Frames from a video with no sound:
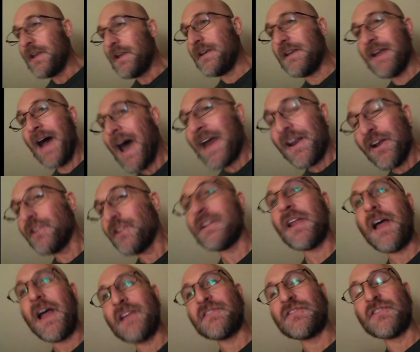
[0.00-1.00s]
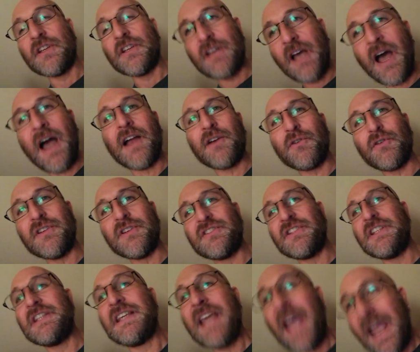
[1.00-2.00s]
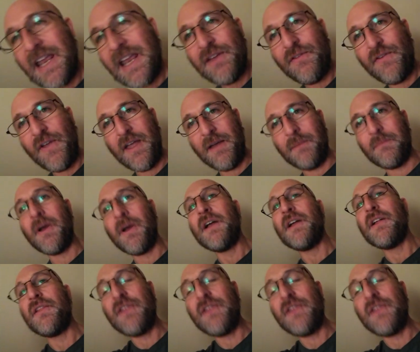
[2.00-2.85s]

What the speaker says: Not unless Congress gave him